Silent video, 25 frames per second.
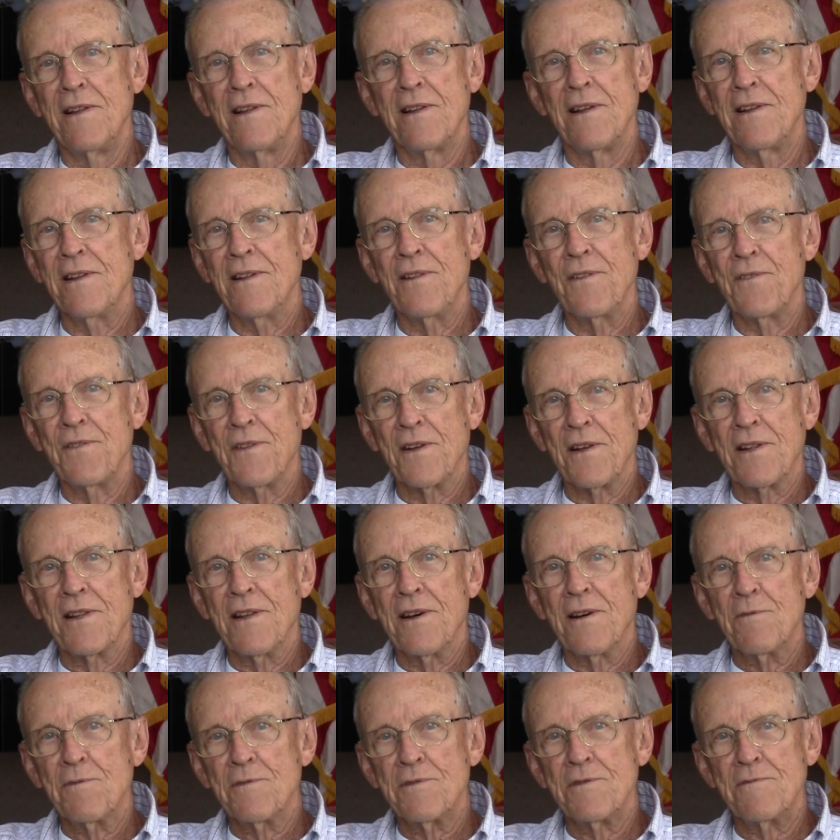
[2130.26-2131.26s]
I didn't think
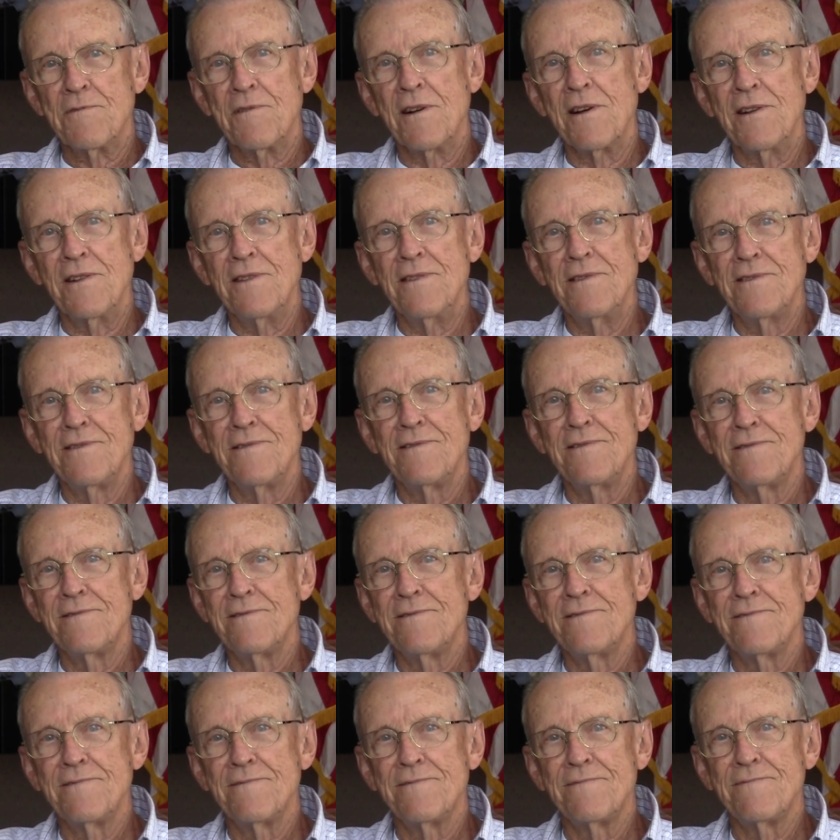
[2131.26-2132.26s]
that was right.
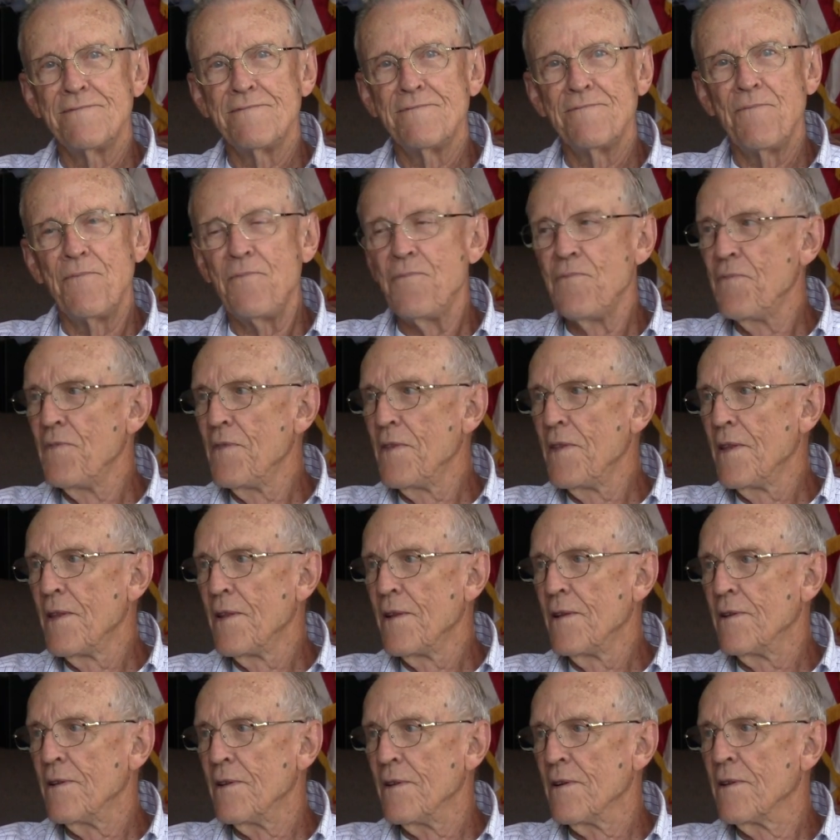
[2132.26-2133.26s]
I agree.
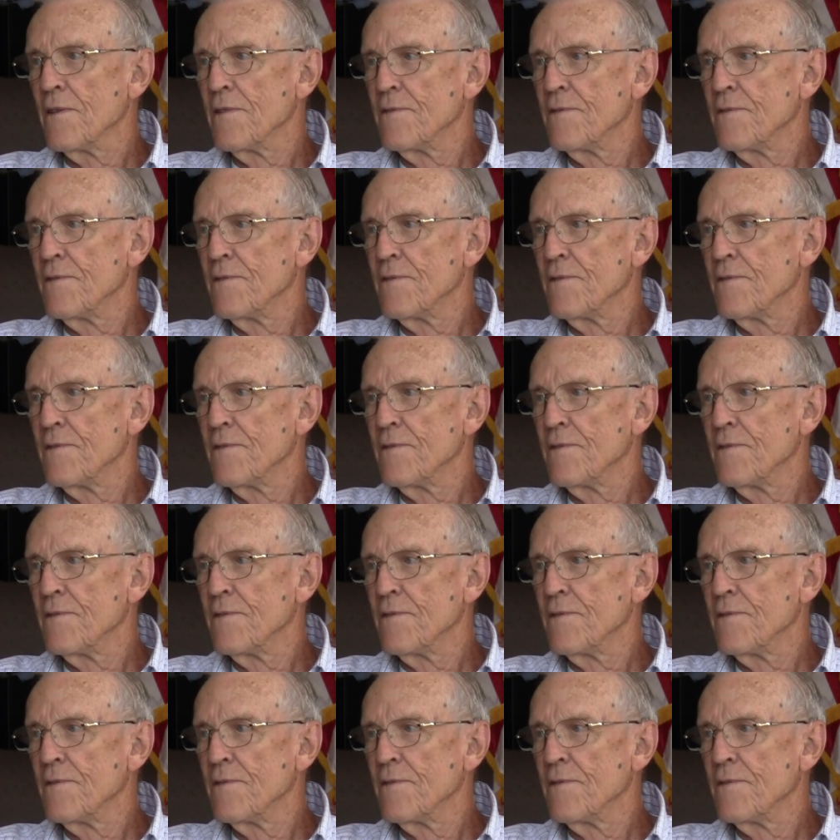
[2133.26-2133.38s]
Yeah.